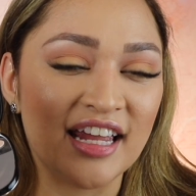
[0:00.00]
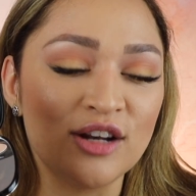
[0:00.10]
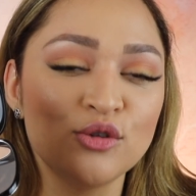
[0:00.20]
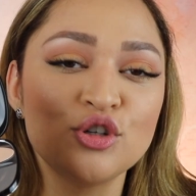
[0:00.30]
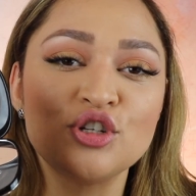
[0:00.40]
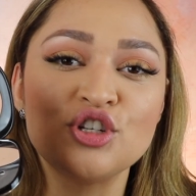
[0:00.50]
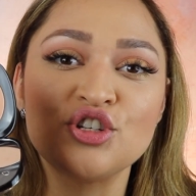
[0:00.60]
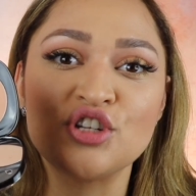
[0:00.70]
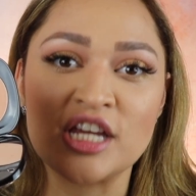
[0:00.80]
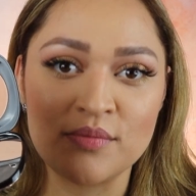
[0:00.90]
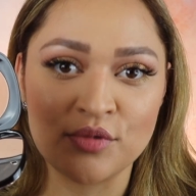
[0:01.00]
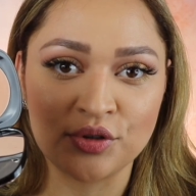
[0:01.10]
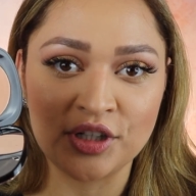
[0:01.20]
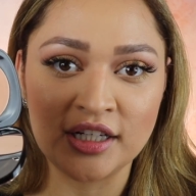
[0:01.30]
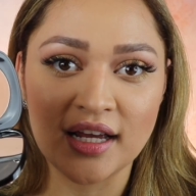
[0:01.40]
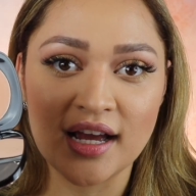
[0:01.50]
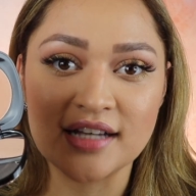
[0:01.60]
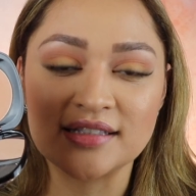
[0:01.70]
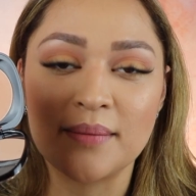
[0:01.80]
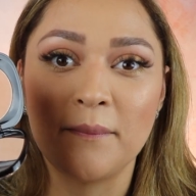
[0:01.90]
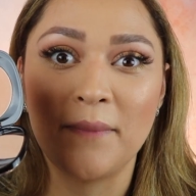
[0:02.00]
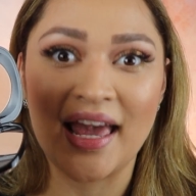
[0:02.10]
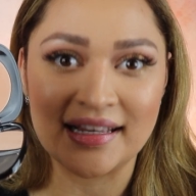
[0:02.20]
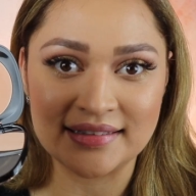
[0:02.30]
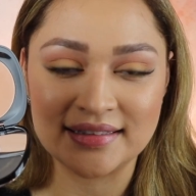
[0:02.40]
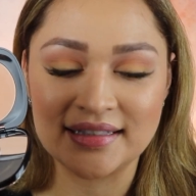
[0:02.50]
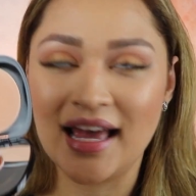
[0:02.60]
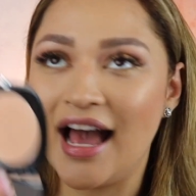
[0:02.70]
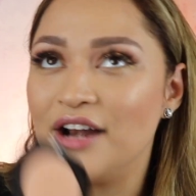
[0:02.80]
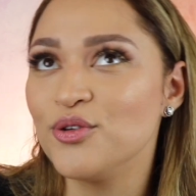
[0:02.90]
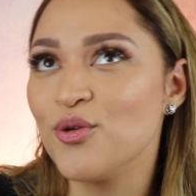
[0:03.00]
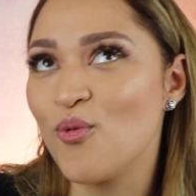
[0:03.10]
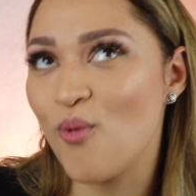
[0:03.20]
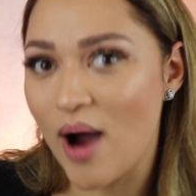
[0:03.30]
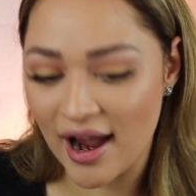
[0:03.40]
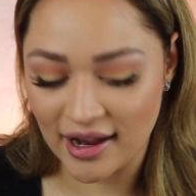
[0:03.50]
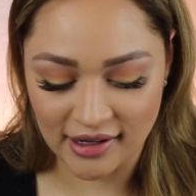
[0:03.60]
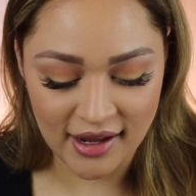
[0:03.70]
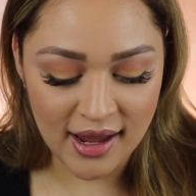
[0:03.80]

It looks shimmery as a mess. I don't know why.